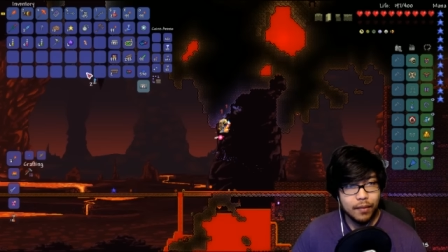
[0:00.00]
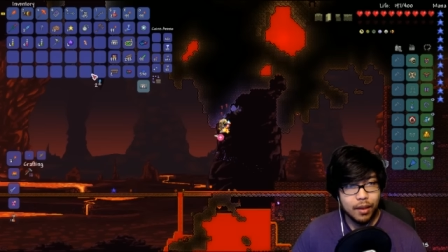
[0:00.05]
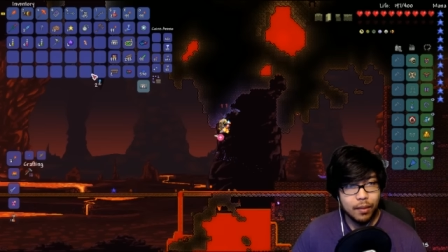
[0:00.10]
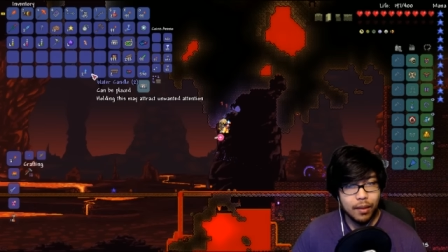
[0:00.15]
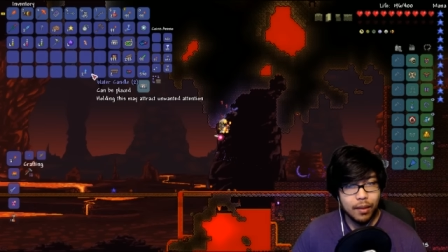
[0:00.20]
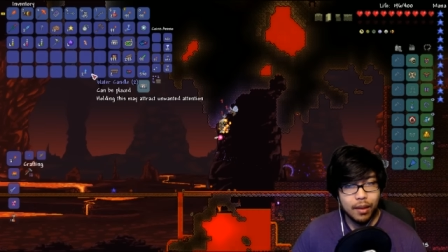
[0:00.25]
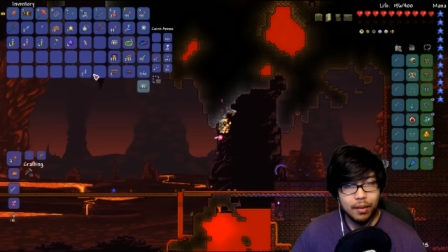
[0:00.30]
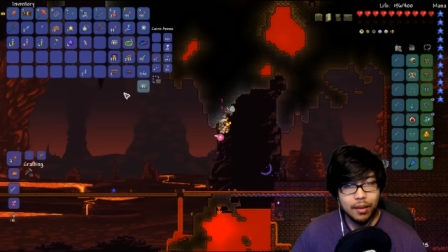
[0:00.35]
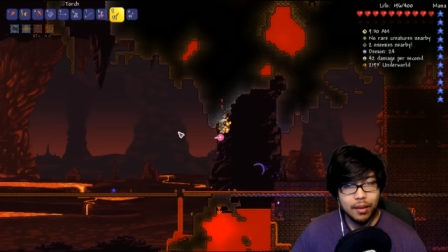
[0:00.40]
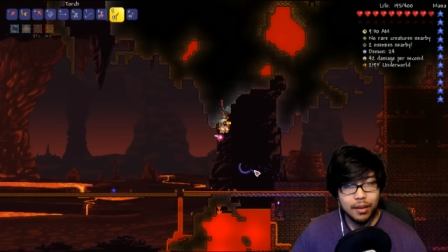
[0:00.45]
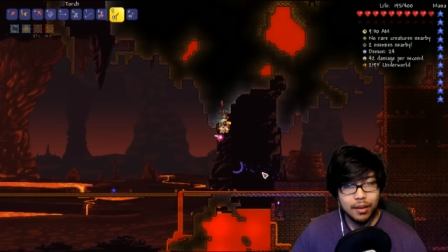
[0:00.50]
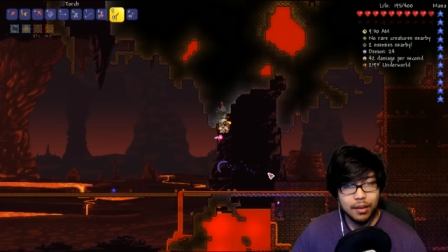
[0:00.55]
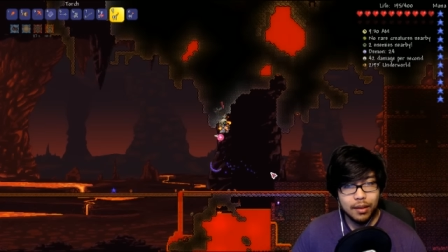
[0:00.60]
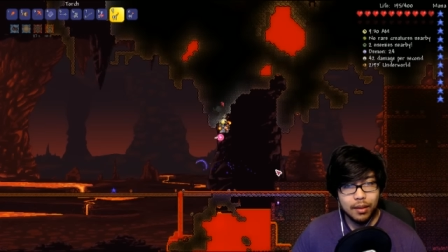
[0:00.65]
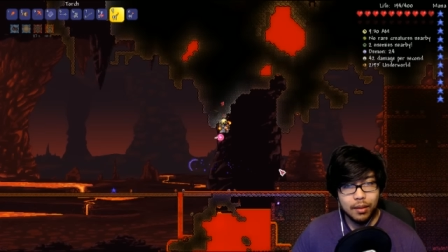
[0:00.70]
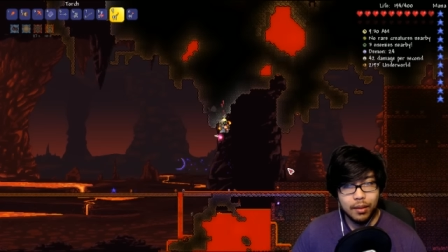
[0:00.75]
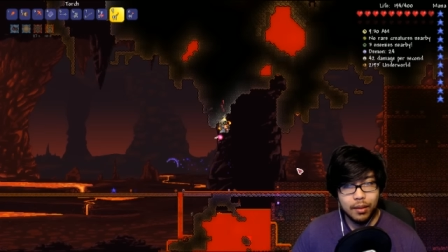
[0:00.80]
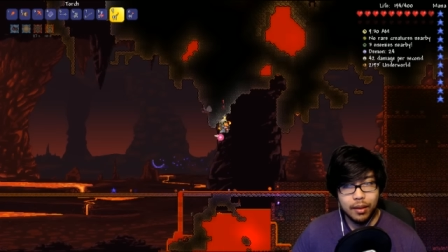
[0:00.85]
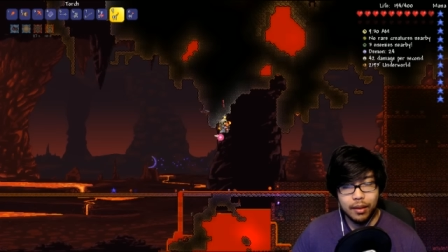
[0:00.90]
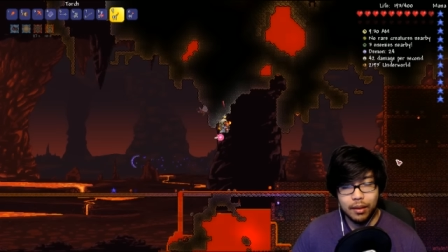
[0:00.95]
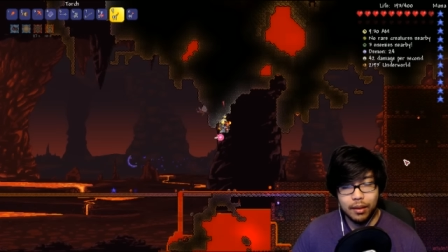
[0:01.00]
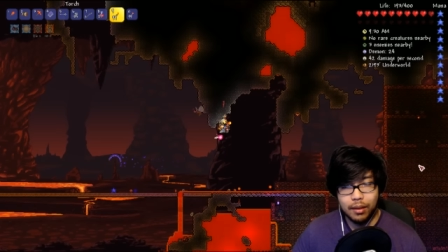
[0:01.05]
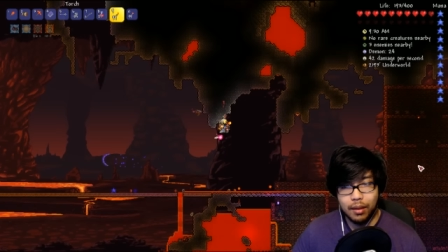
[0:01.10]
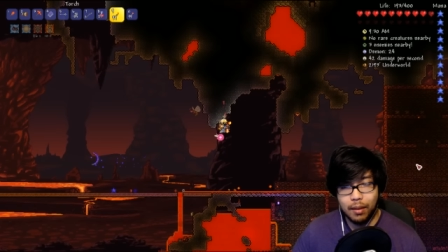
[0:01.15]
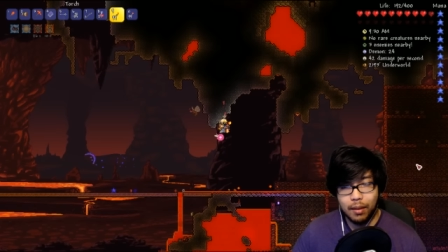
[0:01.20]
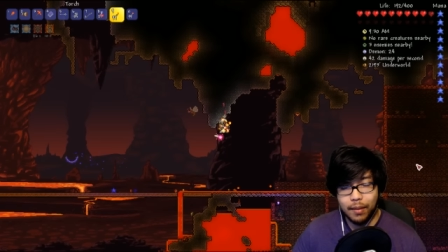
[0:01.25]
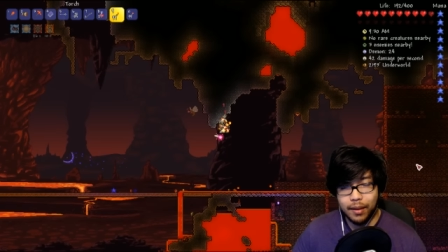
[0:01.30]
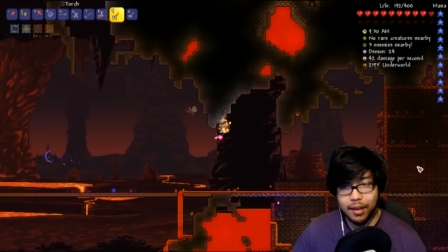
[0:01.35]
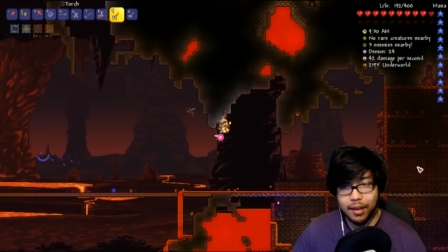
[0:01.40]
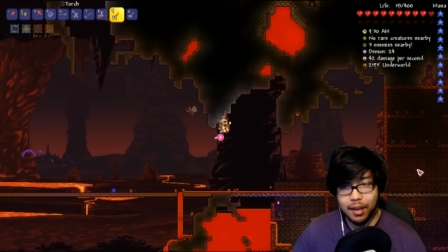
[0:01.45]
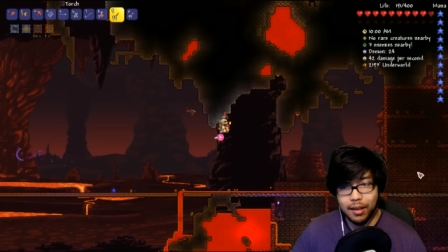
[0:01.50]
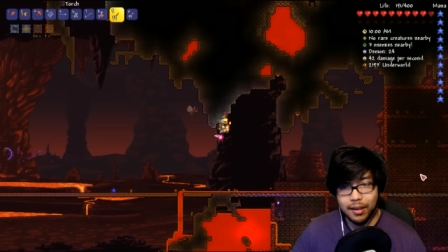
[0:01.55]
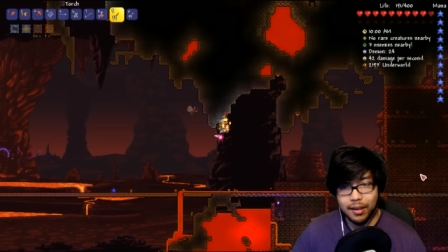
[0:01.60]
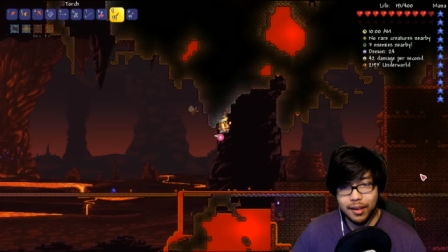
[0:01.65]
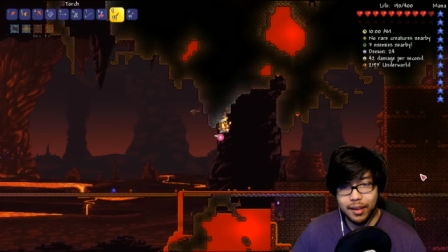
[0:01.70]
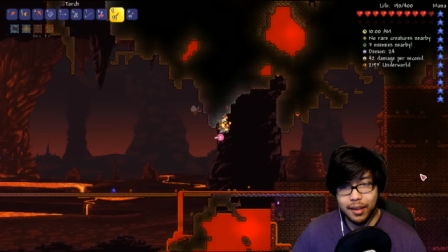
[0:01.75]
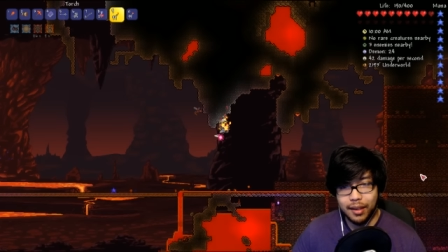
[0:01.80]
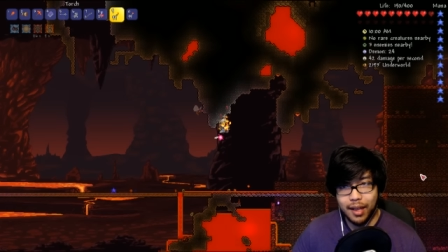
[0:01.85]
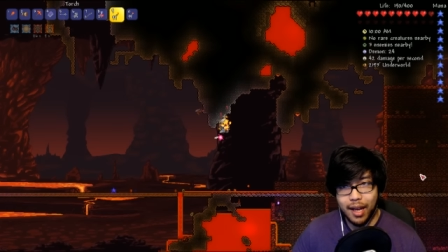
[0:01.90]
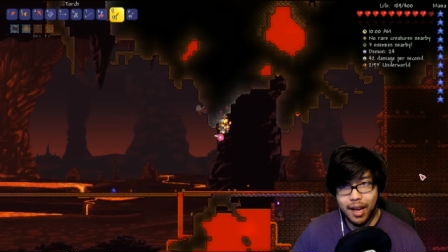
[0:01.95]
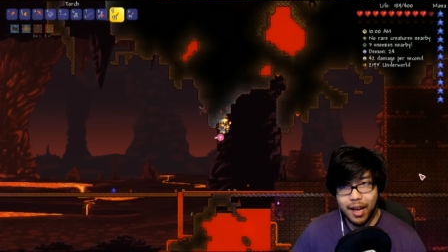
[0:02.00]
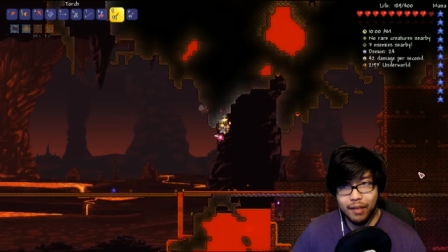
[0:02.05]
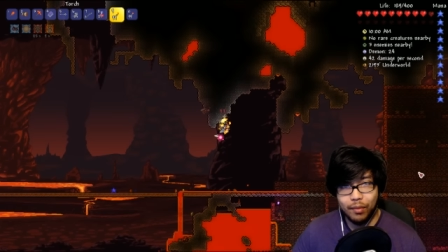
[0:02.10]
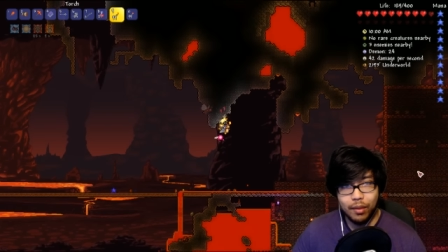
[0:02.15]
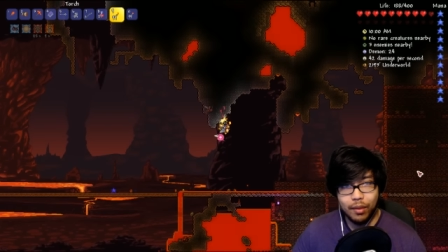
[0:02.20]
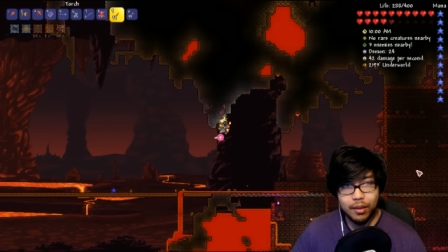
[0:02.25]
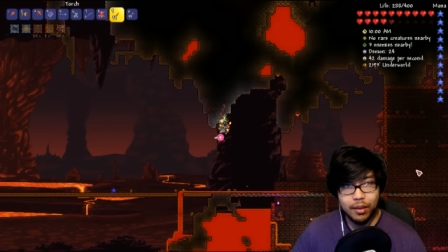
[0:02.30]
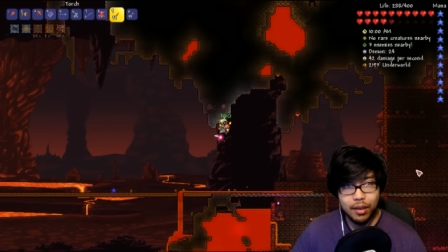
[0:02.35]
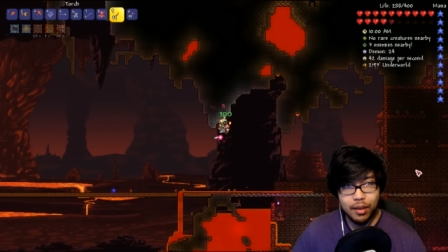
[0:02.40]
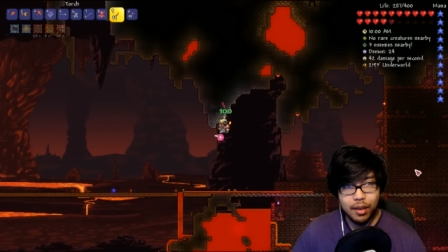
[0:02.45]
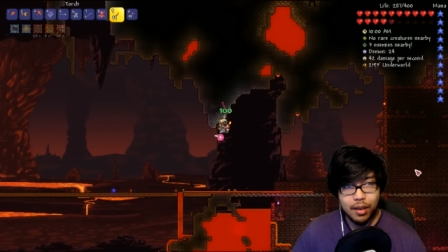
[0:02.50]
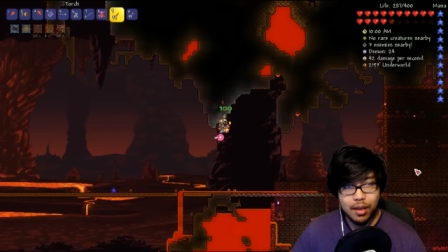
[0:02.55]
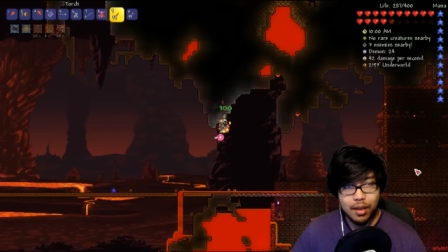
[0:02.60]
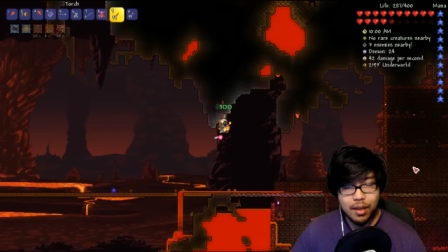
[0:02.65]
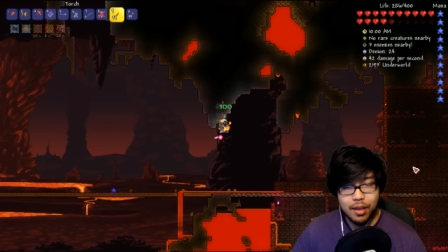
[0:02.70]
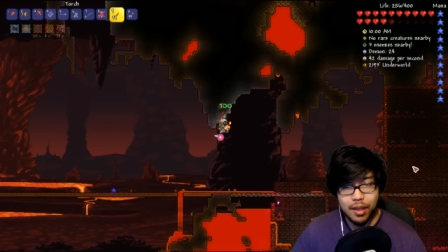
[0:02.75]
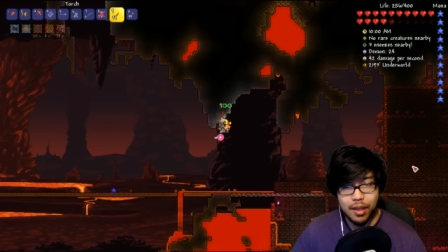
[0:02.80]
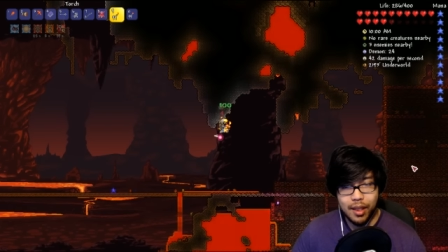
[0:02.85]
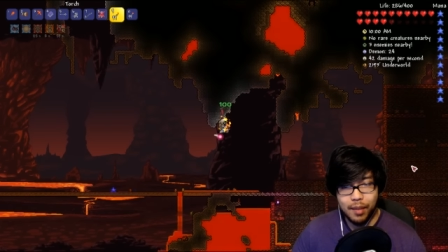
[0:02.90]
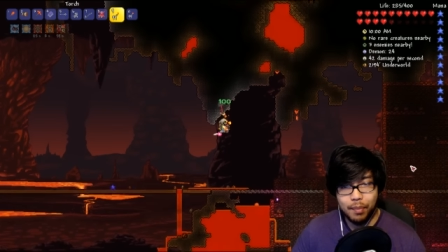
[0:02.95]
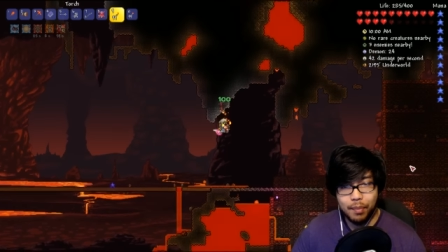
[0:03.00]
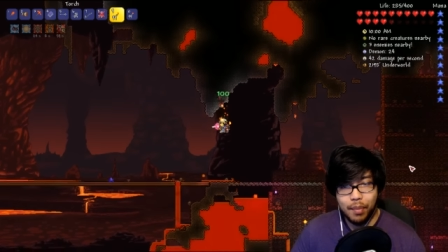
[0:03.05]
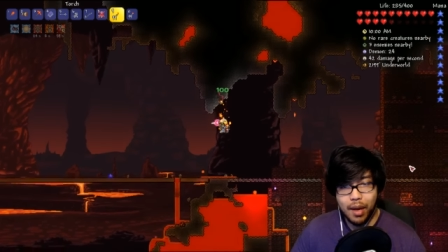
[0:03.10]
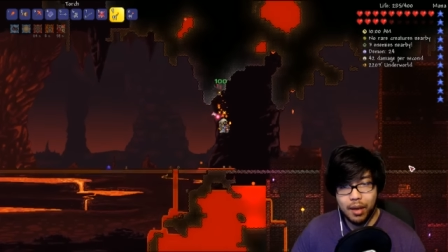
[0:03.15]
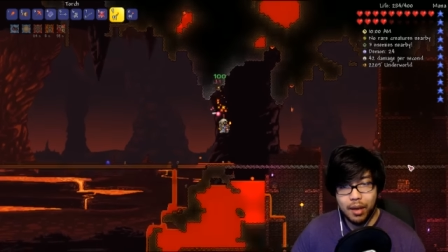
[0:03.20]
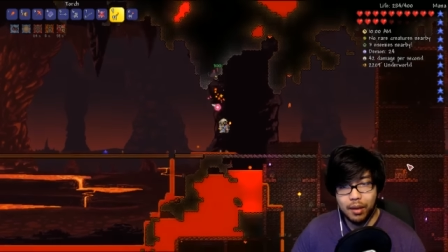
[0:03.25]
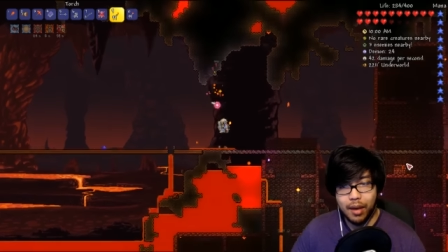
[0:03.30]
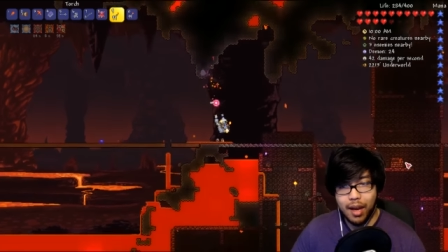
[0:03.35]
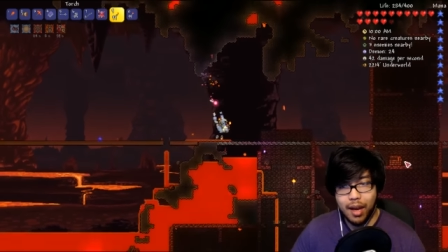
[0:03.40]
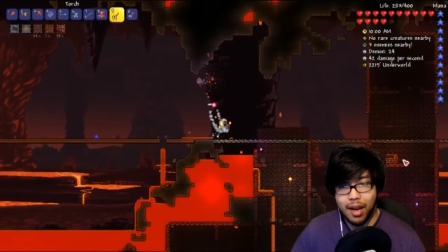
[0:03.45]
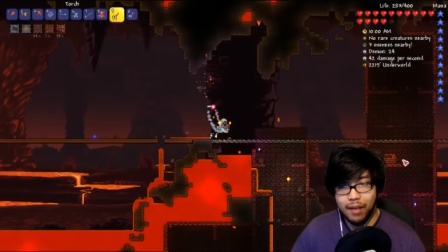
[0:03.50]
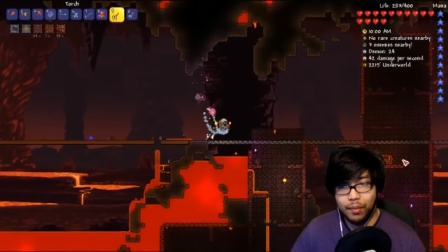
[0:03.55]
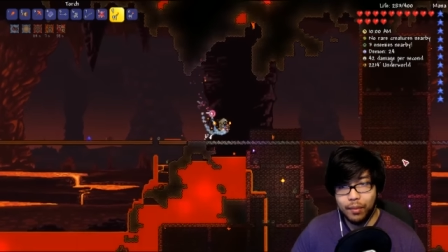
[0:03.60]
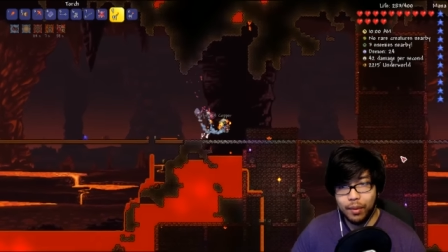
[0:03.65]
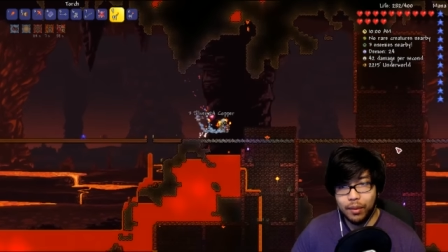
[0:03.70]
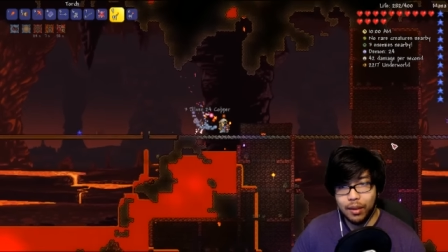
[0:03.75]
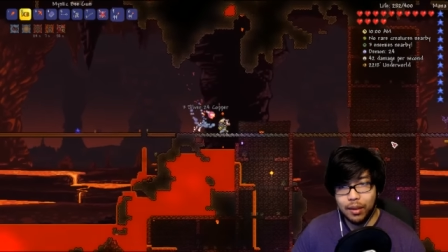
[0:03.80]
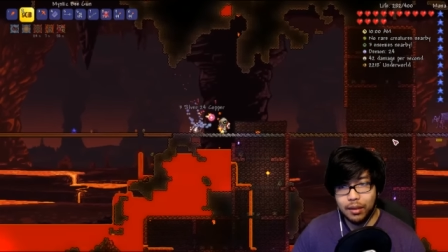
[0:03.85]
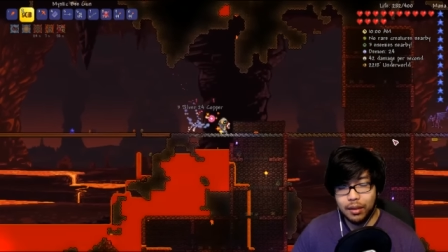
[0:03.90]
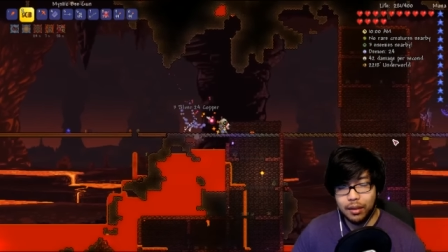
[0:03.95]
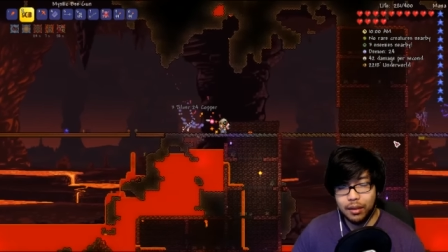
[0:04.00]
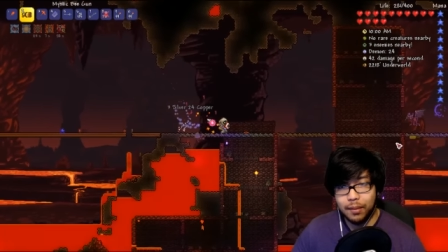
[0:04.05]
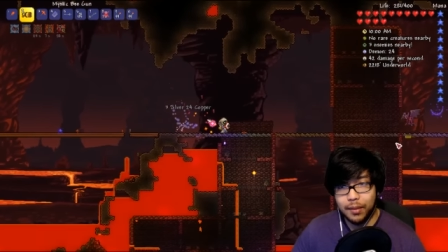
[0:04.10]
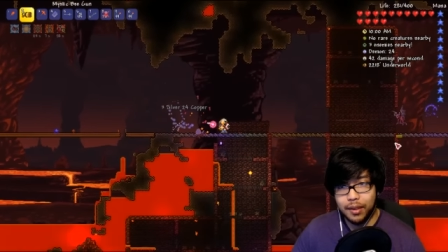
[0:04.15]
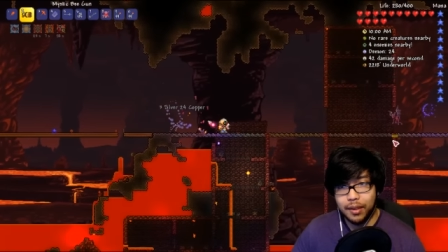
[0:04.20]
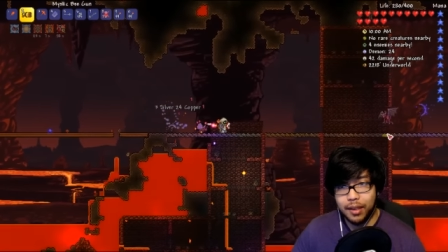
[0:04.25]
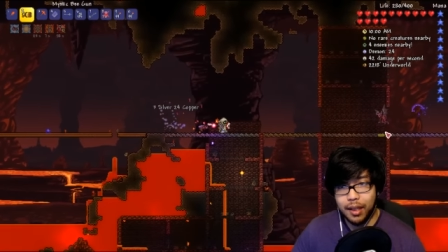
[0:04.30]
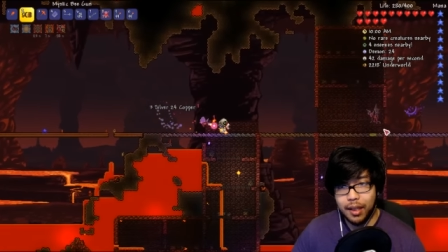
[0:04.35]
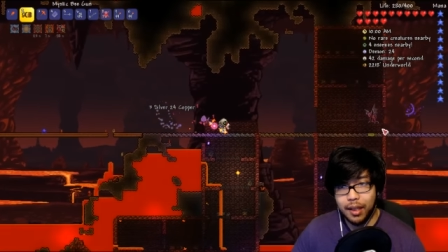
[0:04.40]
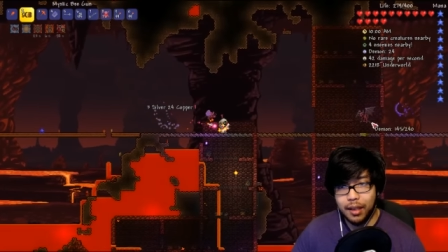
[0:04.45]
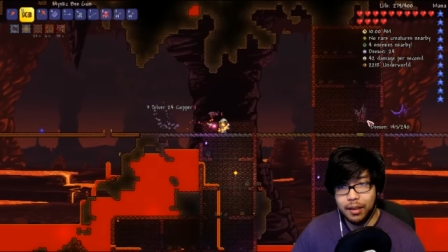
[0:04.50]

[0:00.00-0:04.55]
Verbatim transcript: Wow, that's annoying. Oh my god, is he gonna have one? He better have one, that's all I'm saying.